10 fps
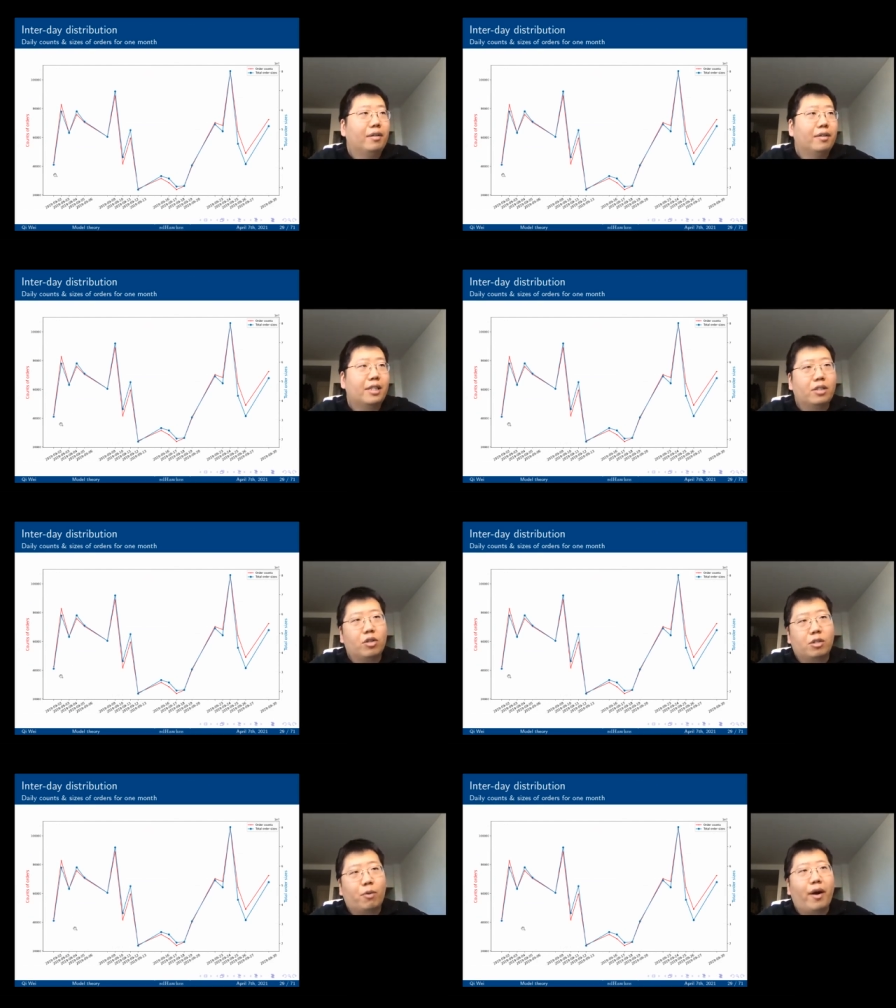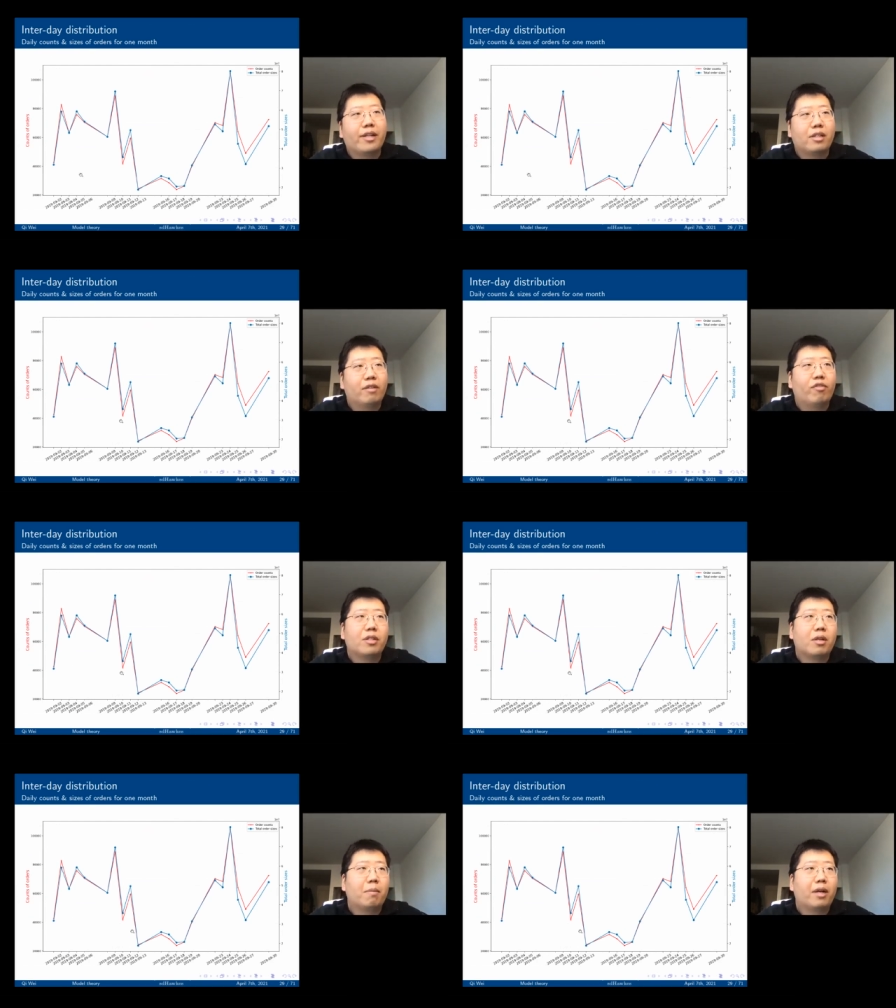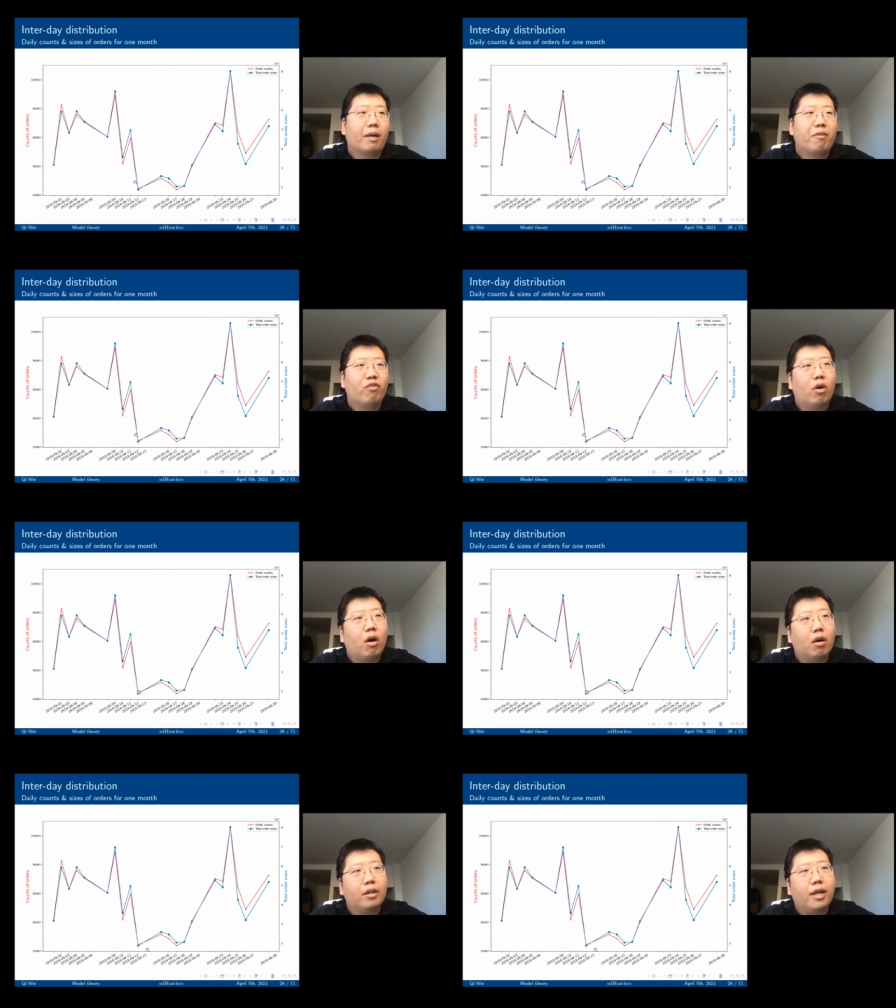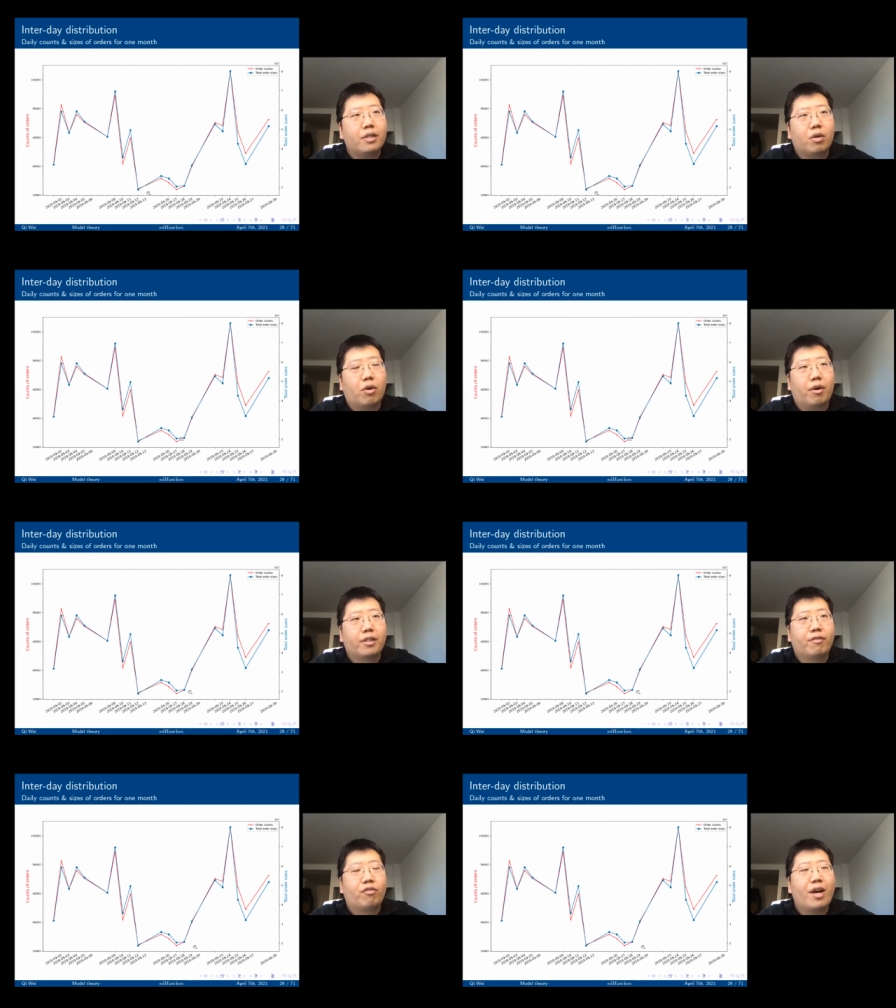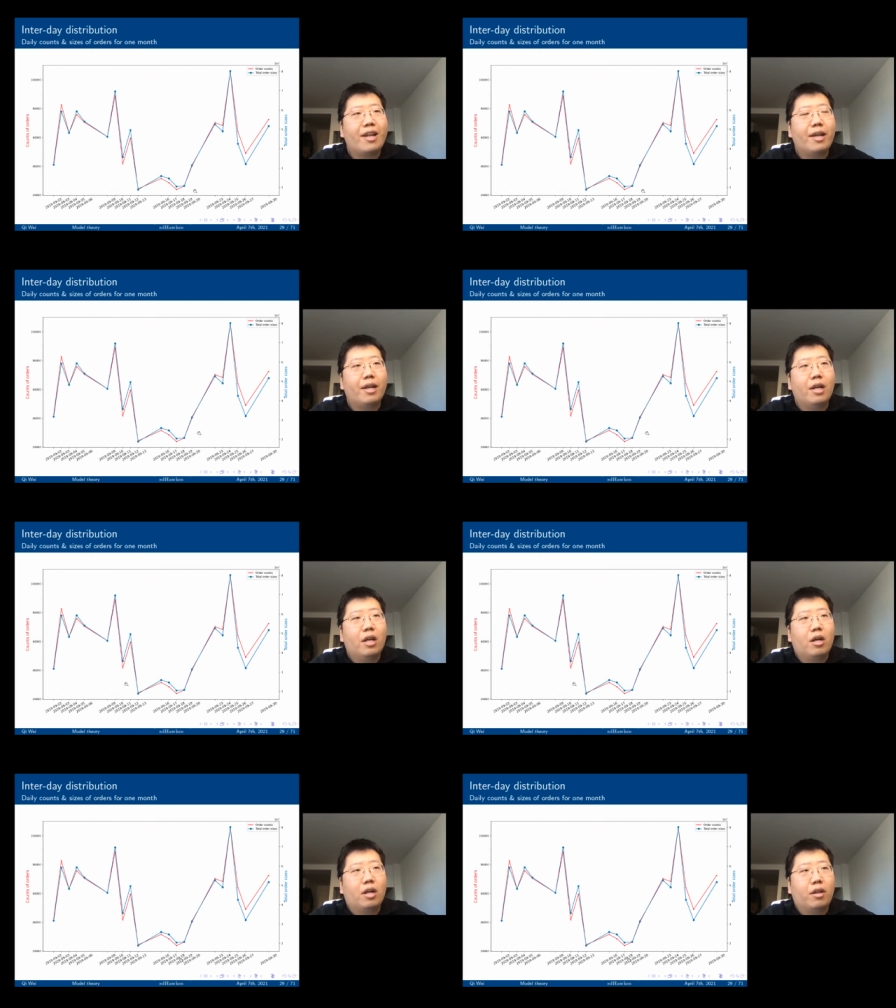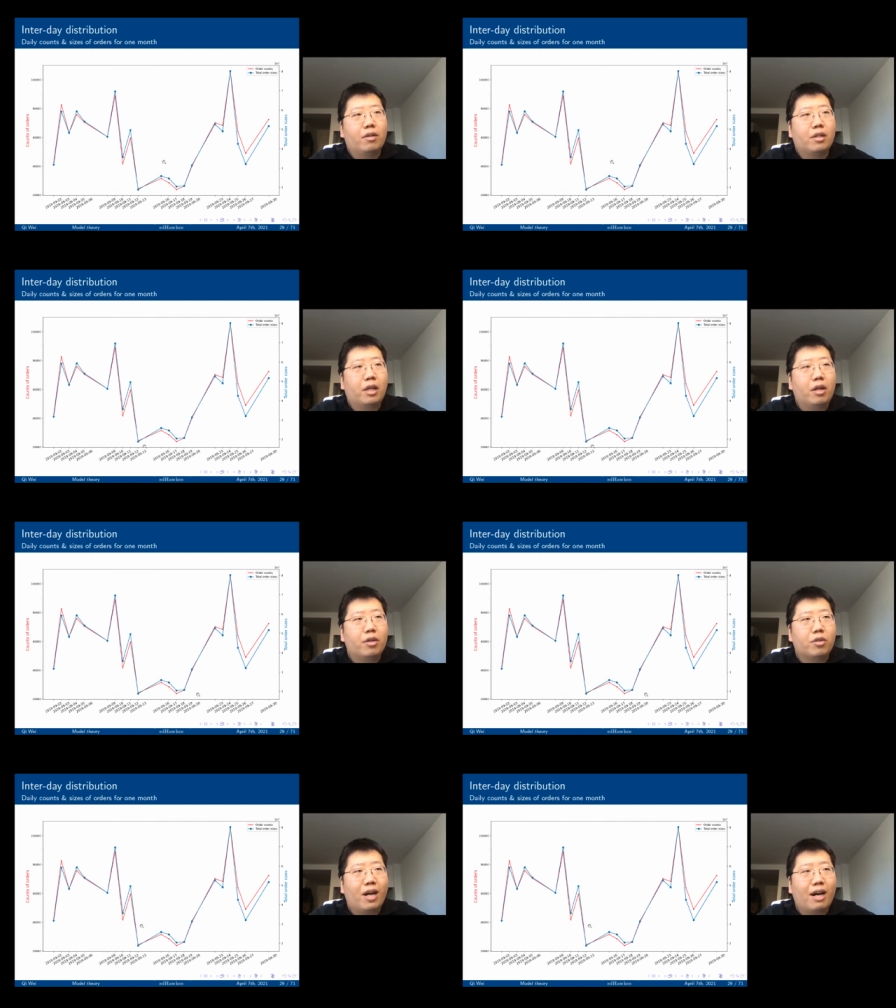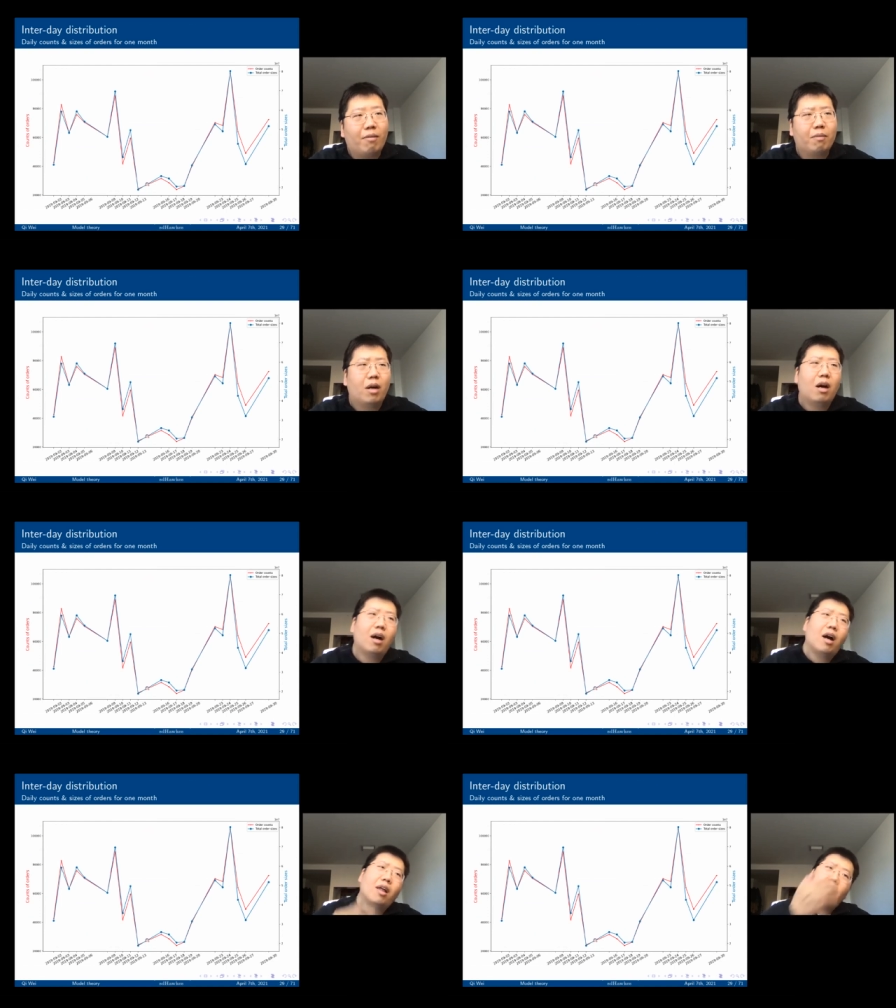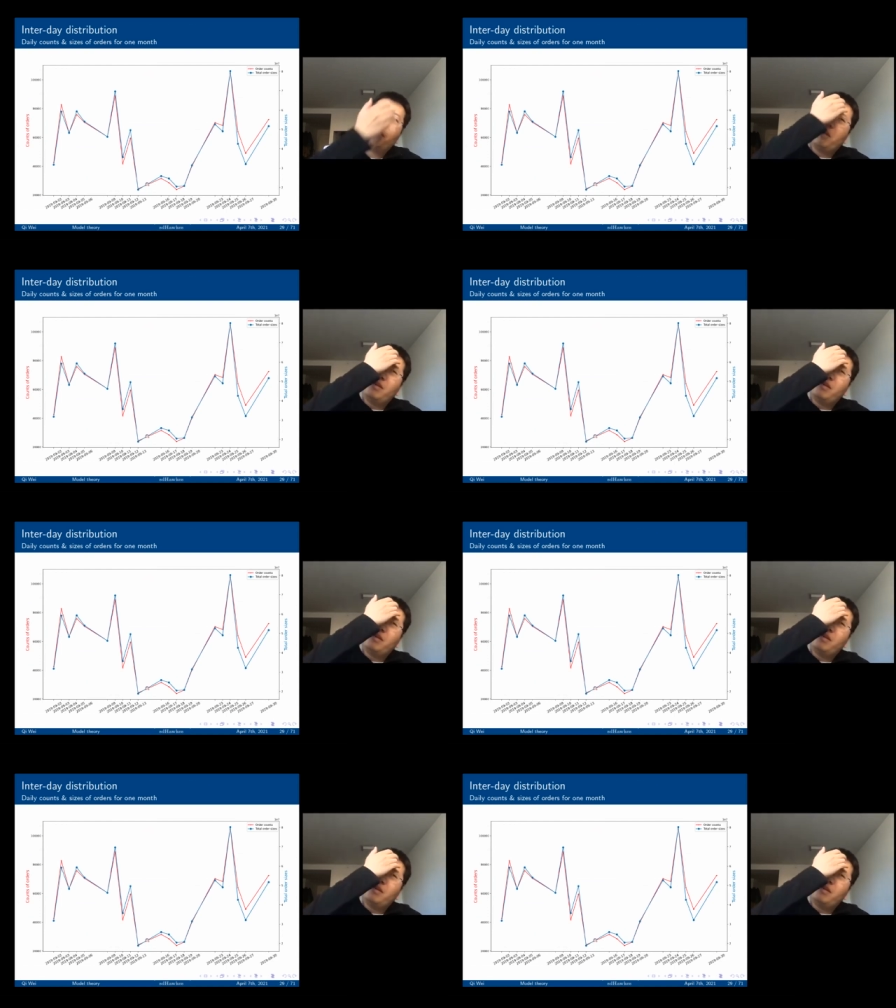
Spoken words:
This is no surprise if it's like before holidays or it's Friday. I think here you have maybe